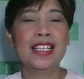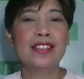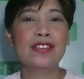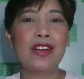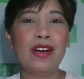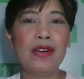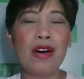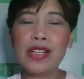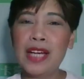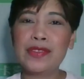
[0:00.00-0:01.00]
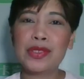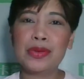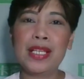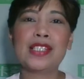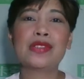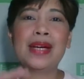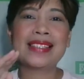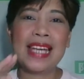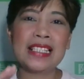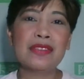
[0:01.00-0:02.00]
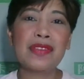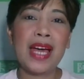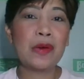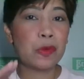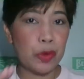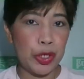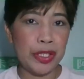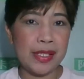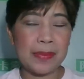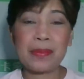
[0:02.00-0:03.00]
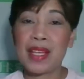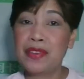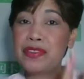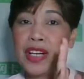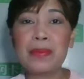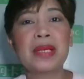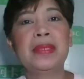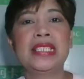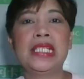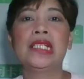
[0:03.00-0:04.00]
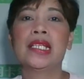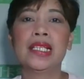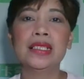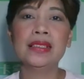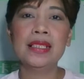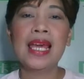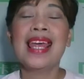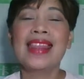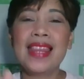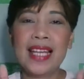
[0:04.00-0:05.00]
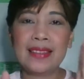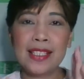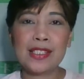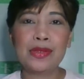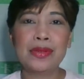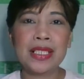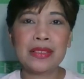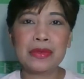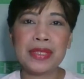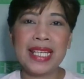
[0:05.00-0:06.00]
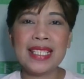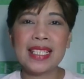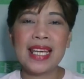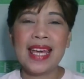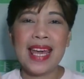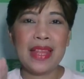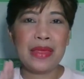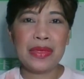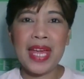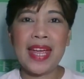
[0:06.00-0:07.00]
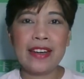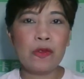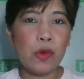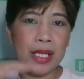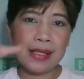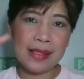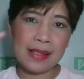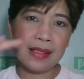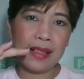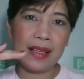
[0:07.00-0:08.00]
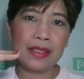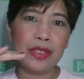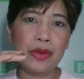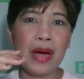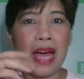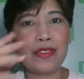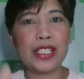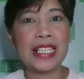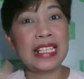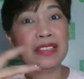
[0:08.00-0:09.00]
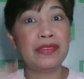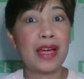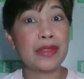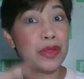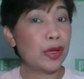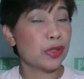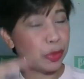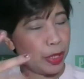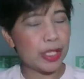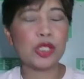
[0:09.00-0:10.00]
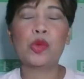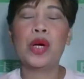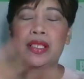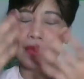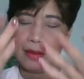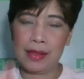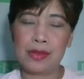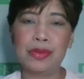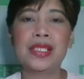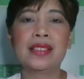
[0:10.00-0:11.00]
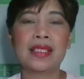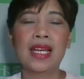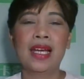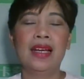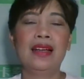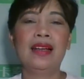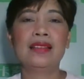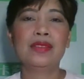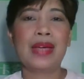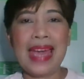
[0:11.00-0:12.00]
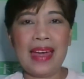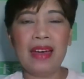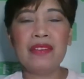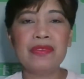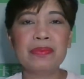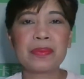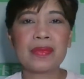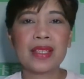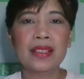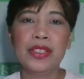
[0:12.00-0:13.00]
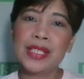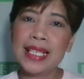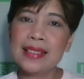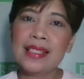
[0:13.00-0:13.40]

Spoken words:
So all you have to do is to identify words from the material, let the student read, and then once you have already identified those words that you want the student to have, you can